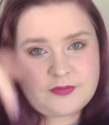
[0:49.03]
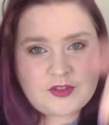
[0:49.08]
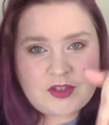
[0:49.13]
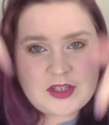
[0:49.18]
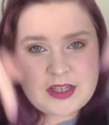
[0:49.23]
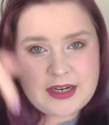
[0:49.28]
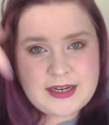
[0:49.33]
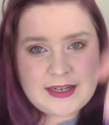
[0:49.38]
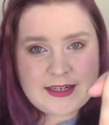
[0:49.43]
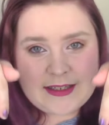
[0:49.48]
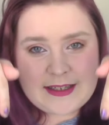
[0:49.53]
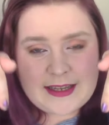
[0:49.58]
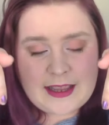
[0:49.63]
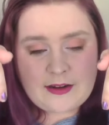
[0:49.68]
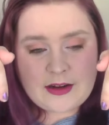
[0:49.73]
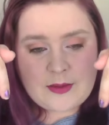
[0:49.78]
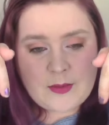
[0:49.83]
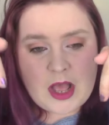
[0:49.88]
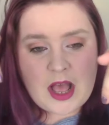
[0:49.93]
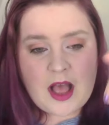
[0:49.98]
to the little
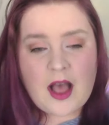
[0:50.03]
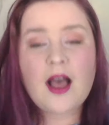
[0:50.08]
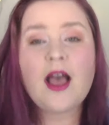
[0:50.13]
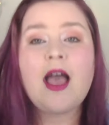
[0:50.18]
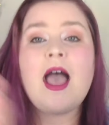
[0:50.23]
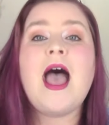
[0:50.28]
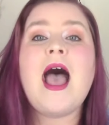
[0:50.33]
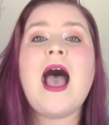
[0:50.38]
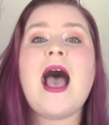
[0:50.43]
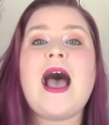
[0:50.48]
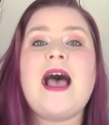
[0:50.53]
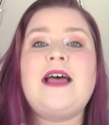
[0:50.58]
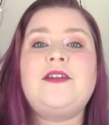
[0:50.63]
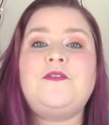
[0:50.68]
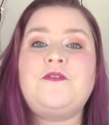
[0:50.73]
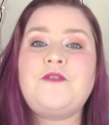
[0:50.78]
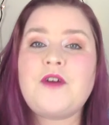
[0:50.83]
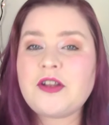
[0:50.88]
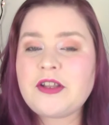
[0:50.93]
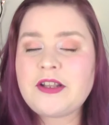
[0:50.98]
downy bar and
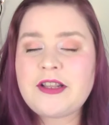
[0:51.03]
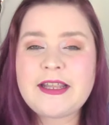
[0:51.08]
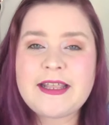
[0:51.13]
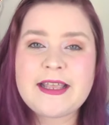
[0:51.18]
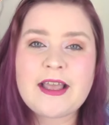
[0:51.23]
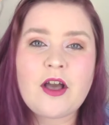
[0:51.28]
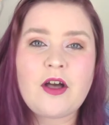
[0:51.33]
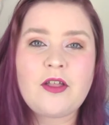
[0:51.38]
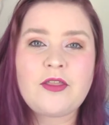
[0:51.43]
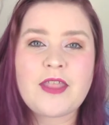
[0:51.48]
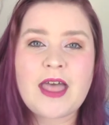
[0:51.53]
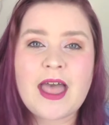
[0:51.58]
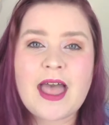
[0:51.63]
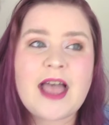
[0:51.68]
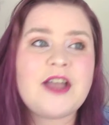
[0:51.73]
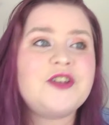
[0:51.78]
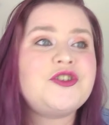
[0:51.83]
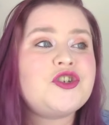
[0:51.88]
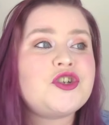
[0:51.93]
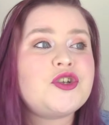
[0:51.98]
follow the link on
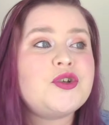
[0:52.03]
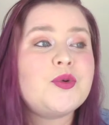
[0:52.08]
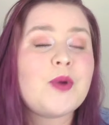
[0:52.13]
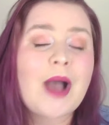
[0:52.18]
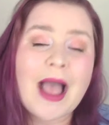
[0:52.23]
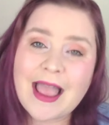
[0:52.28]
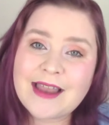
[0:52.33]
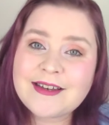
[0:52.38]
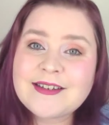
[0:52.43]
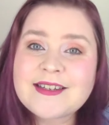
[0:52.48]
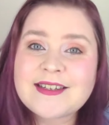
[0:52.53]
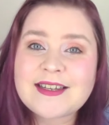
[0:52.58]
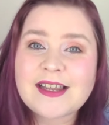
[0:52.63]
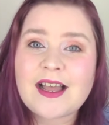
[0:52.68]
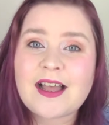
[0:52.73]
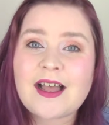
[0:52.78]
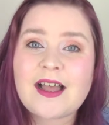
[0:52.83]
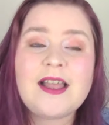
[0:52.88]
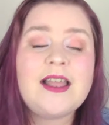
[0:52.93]
there to enter.